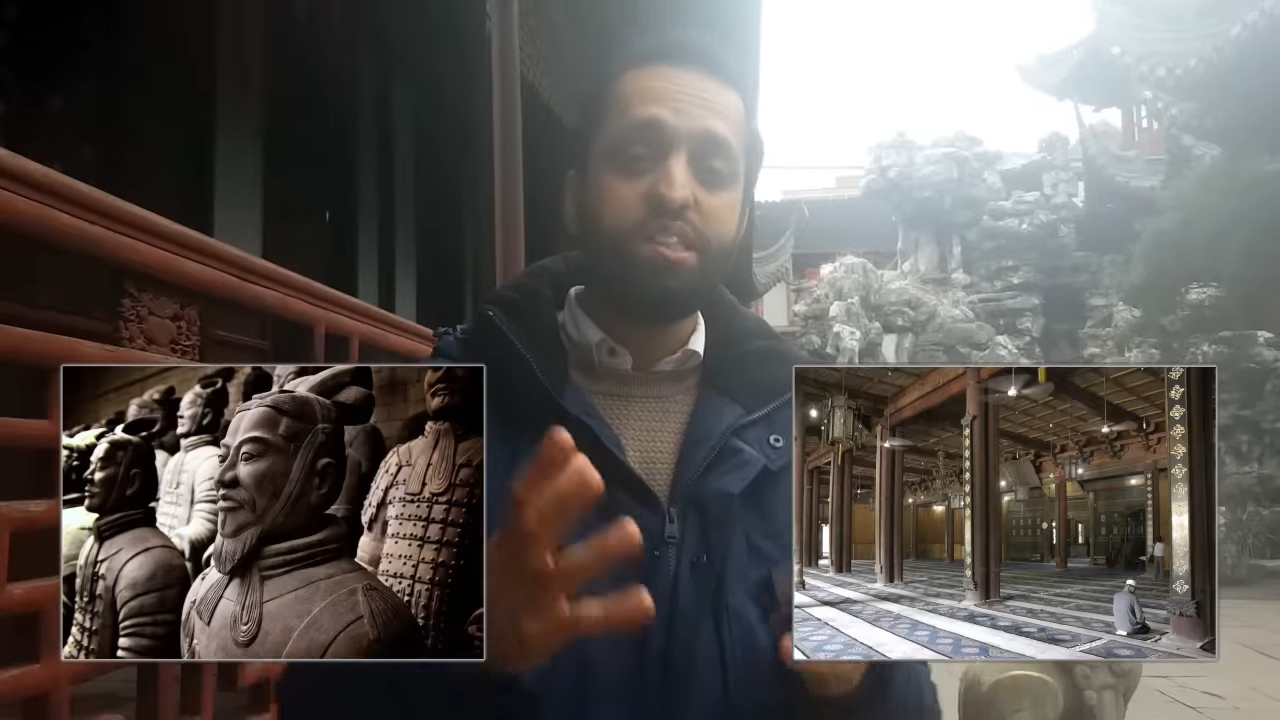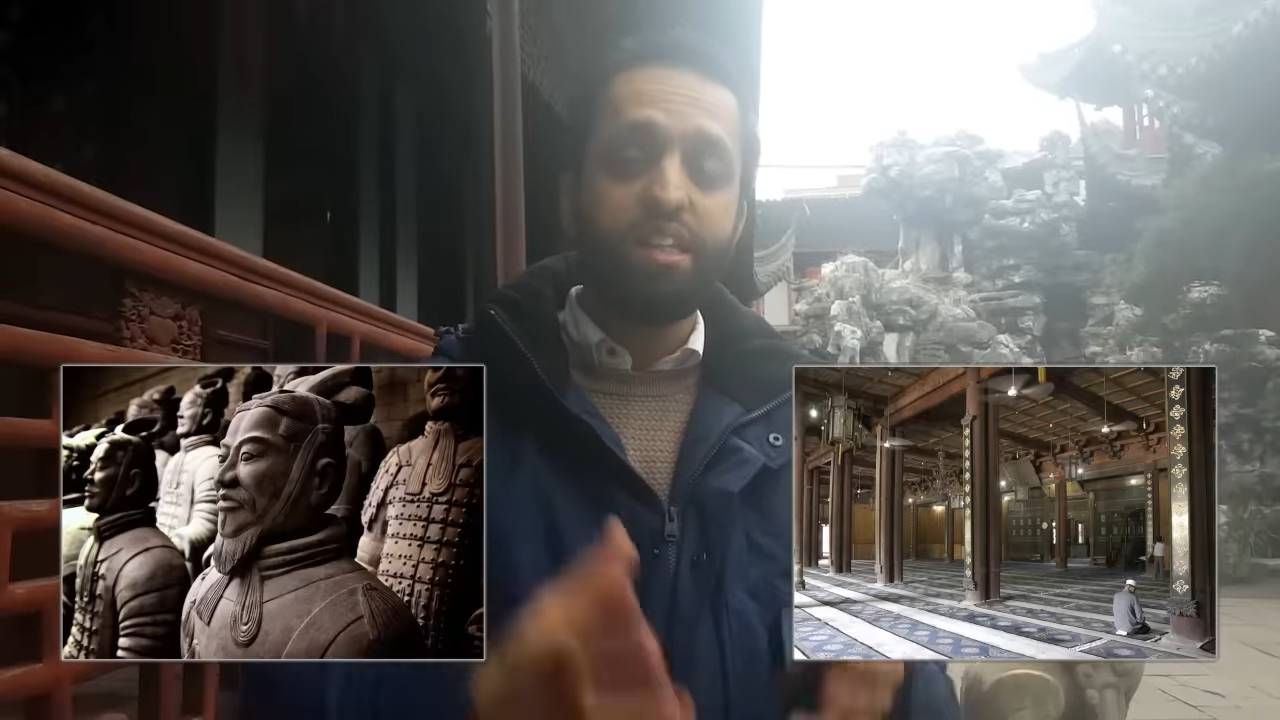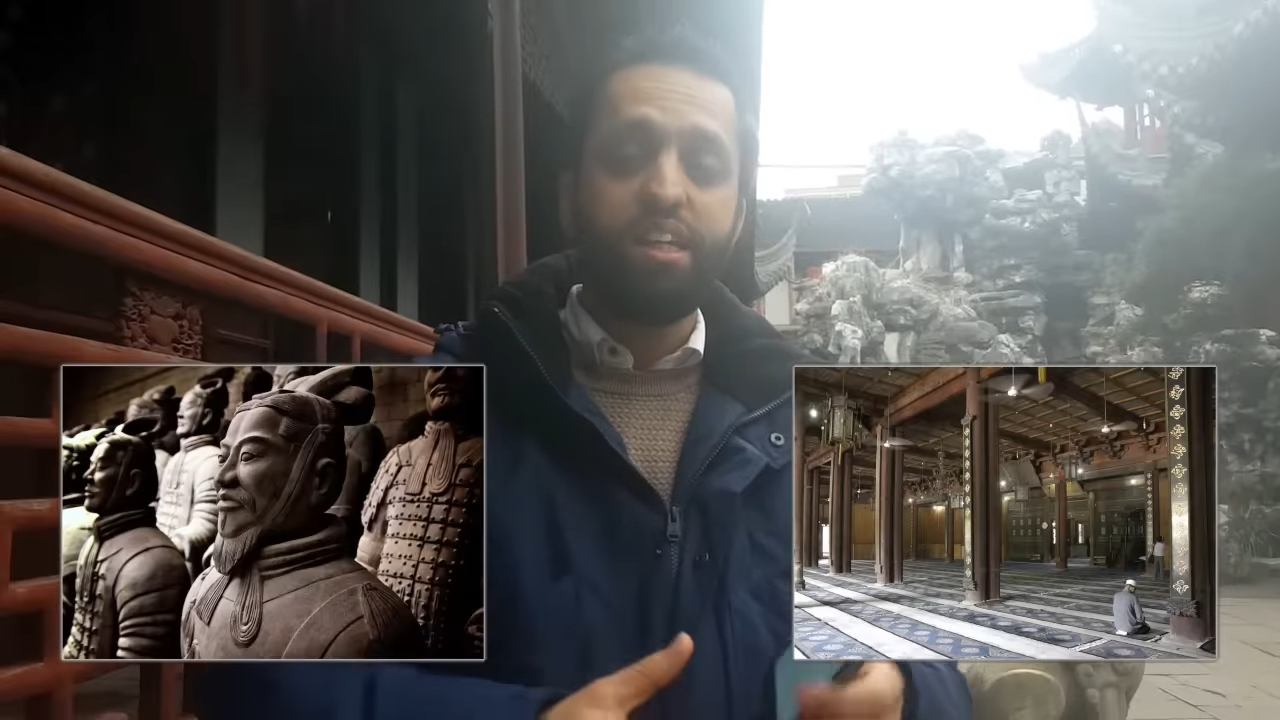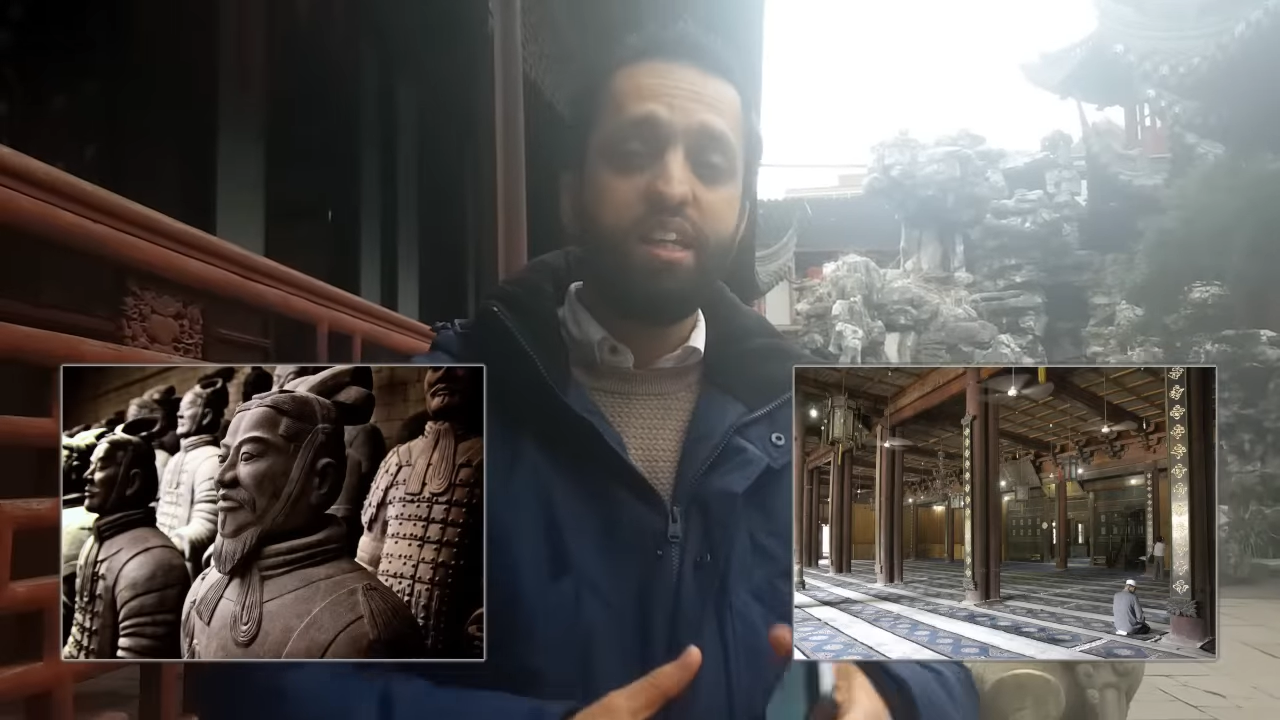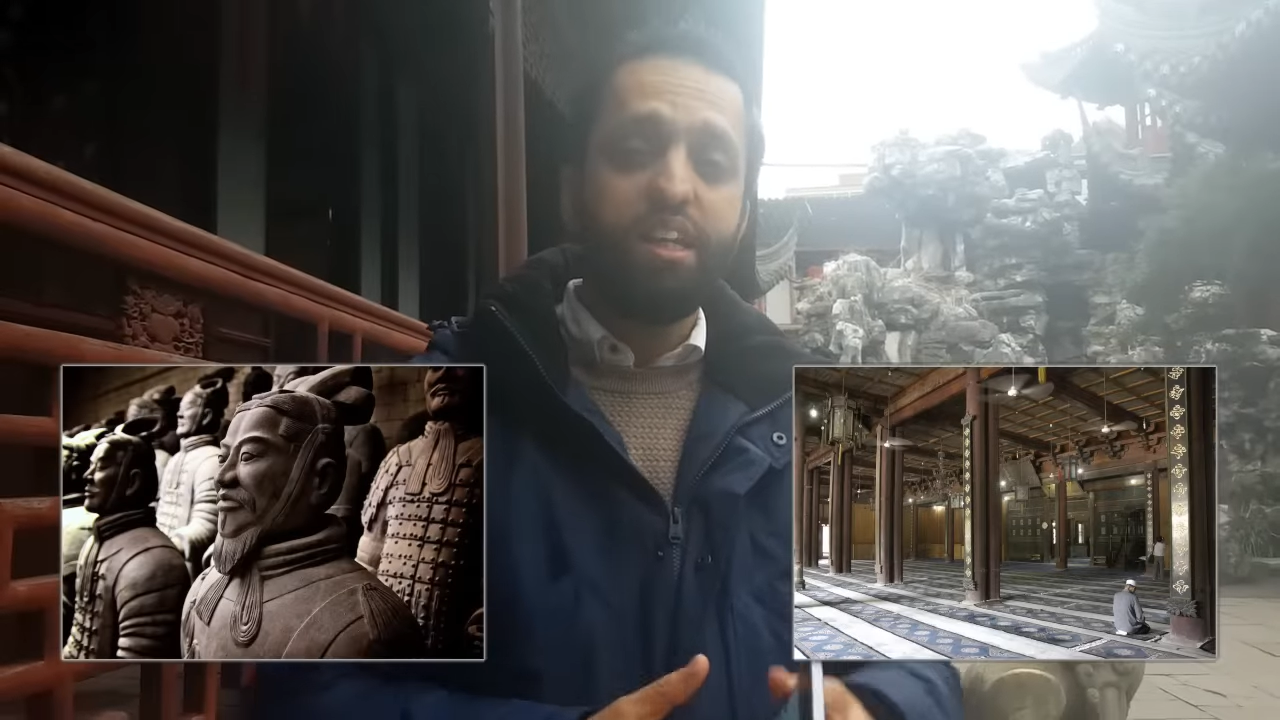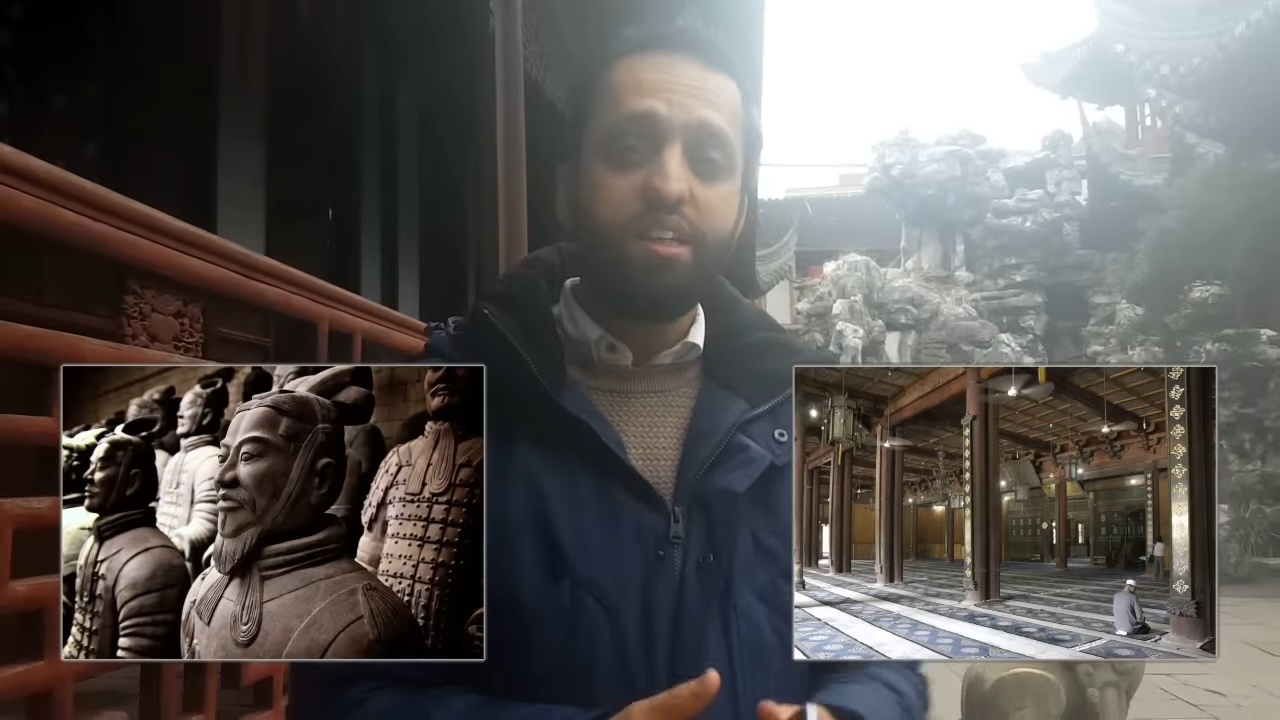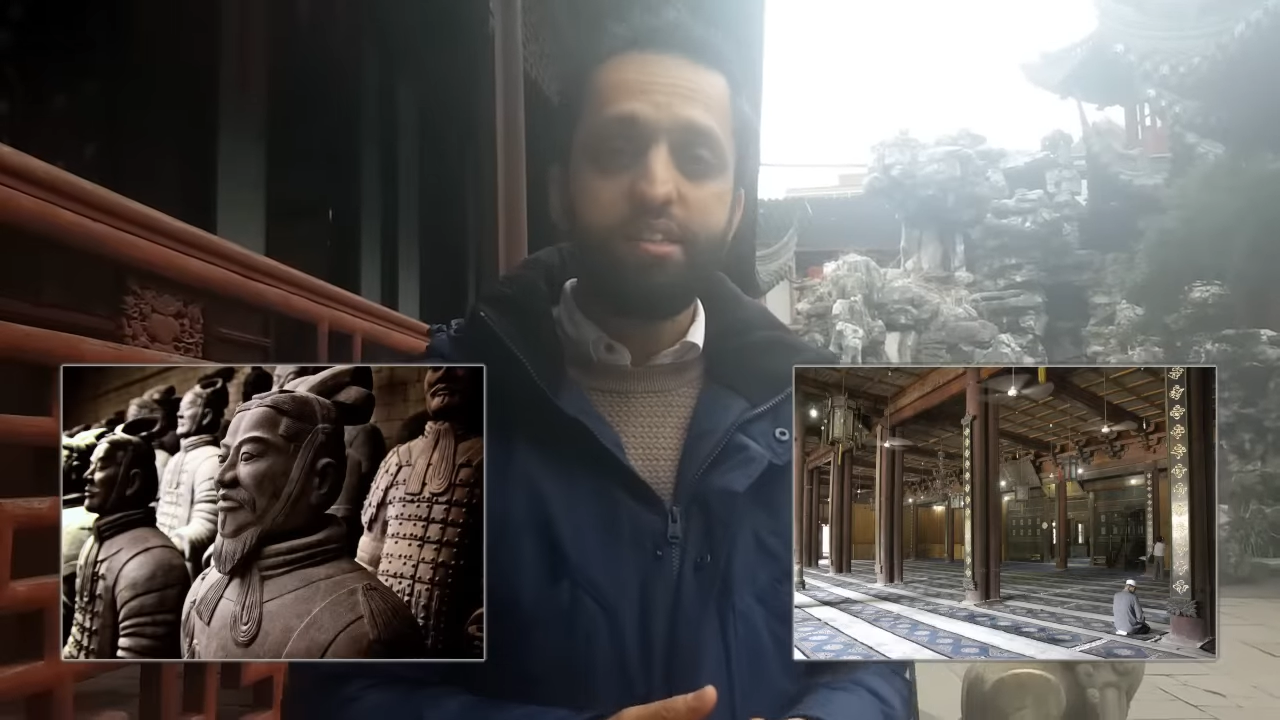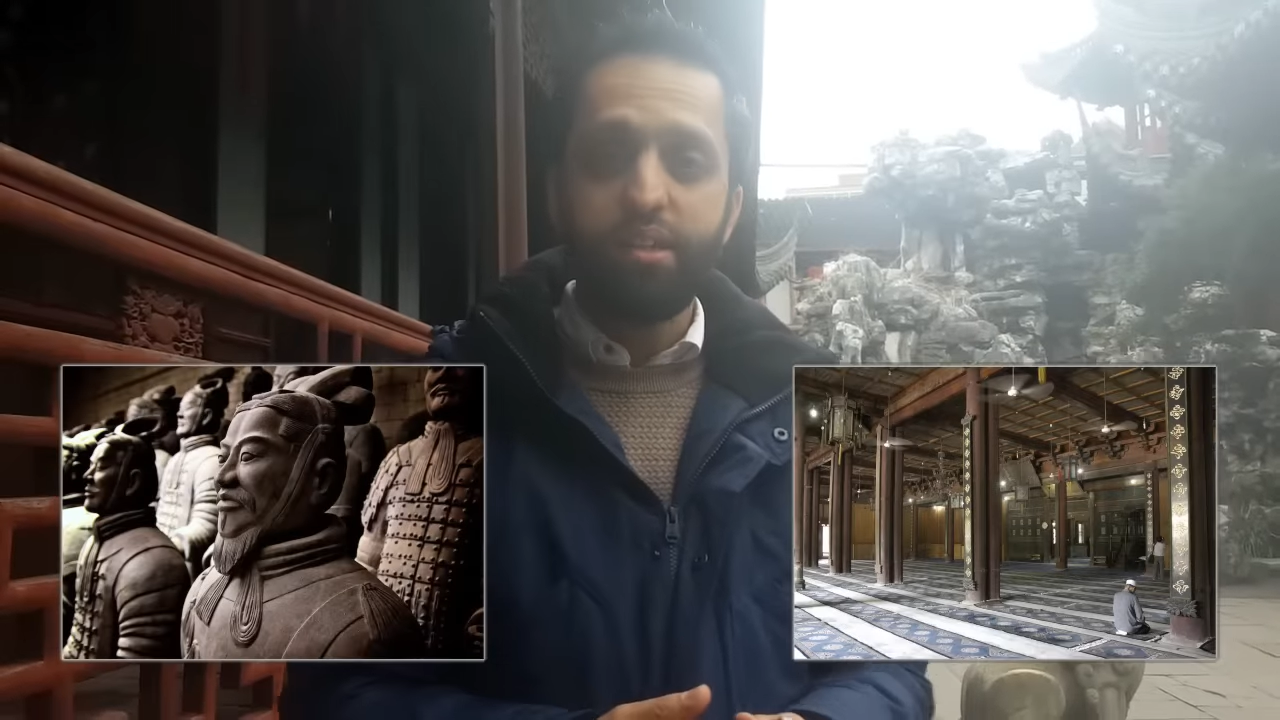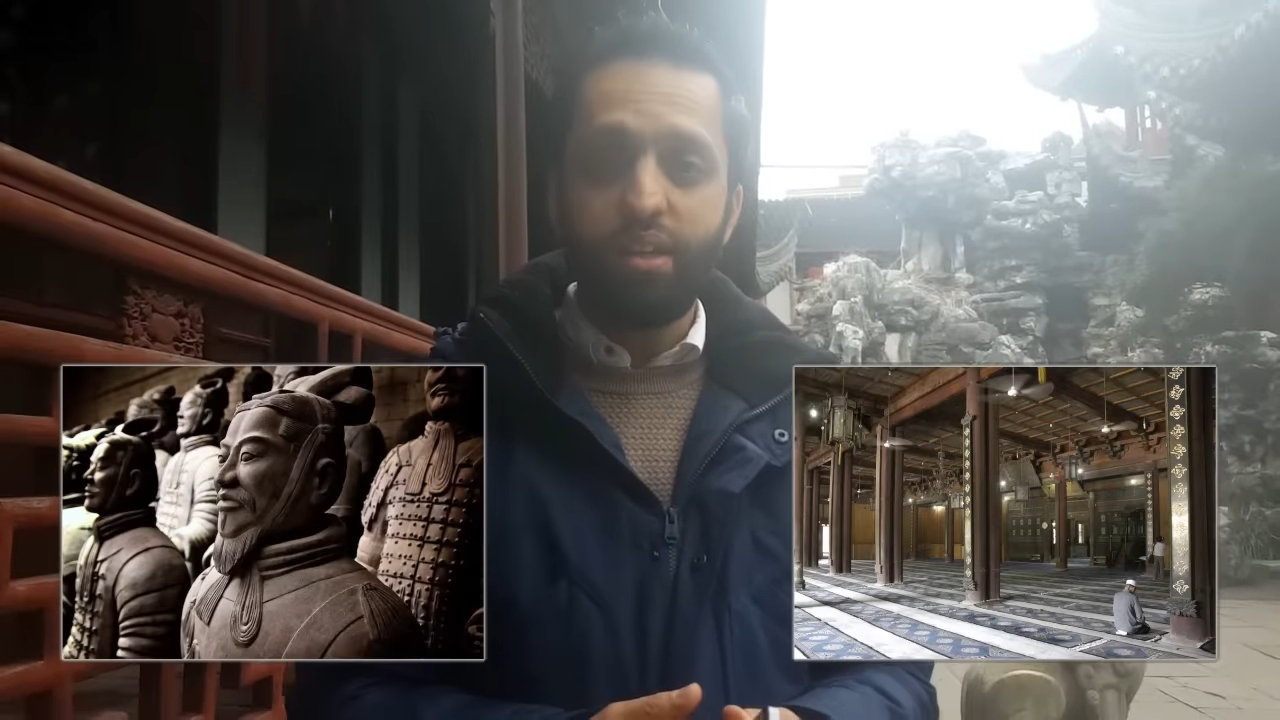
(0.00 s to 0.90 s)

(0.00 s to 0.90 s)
to